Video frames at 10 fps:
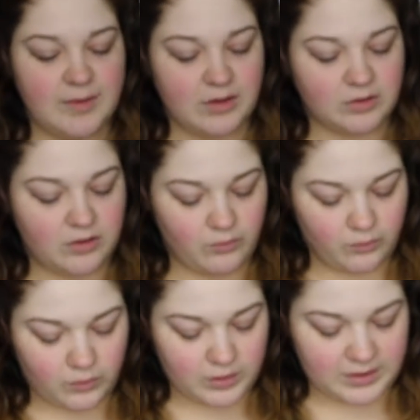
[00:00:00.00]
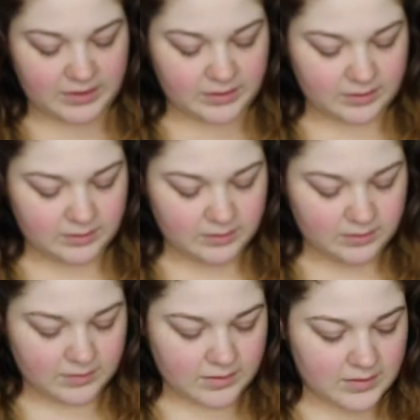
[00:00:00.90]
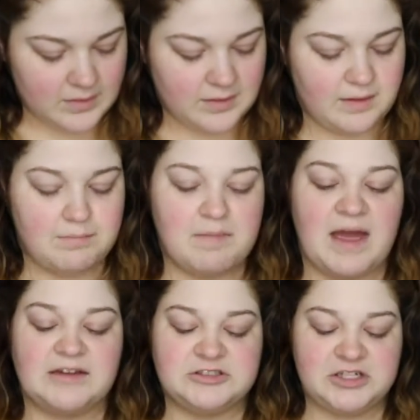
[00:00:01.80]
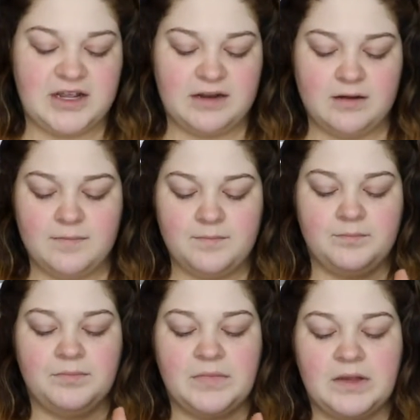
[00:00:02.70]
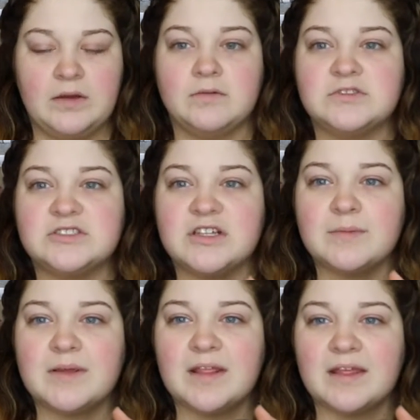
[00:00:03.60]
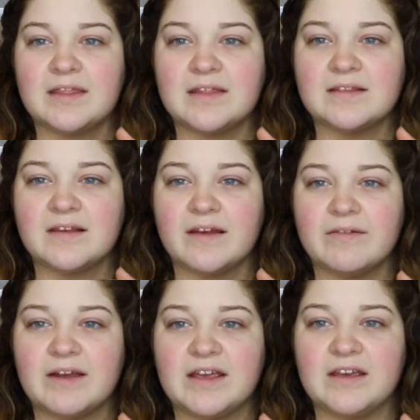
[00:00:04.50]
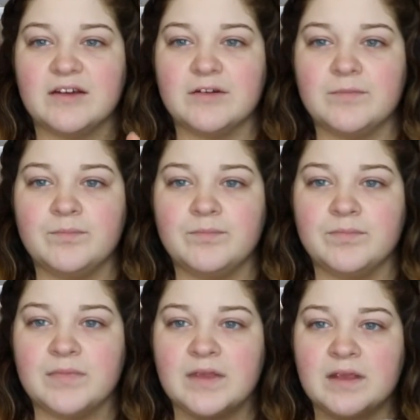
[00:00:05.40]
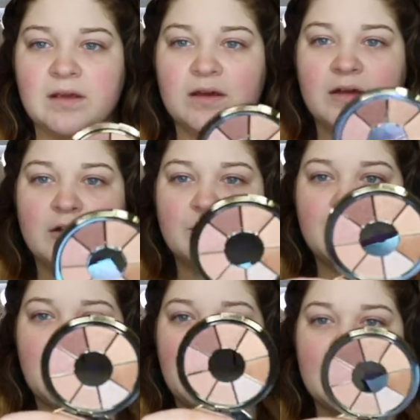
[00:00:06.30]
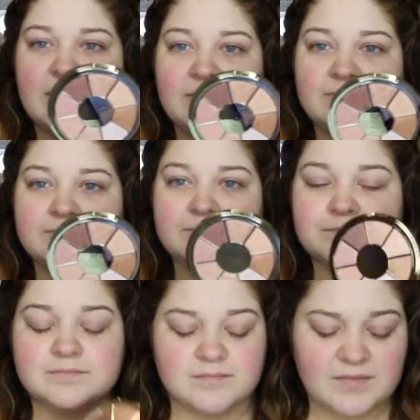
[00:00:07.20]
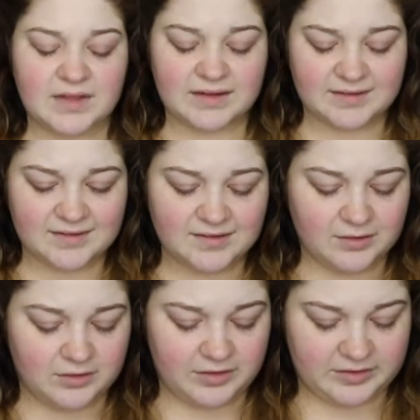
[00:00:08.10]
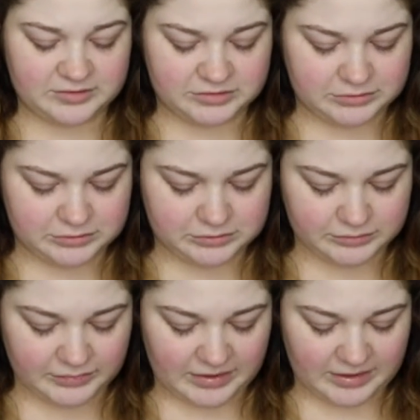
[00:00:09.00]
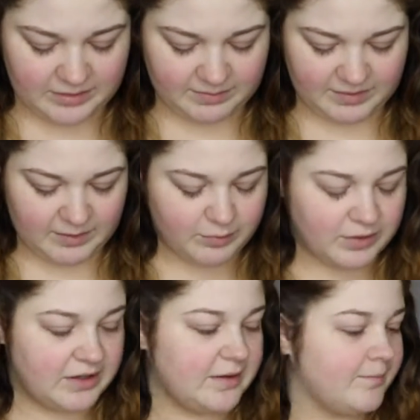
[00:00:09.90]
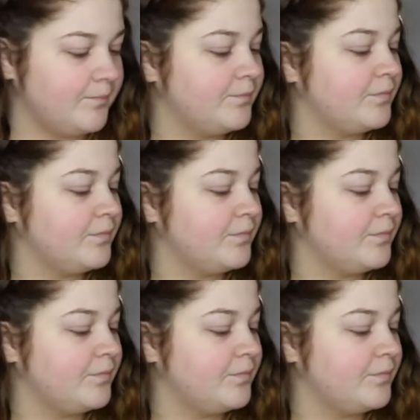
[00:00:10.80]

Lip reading: to be only one, like, matte shade, which is going to be like this guy right here. But that's still extremely pretty.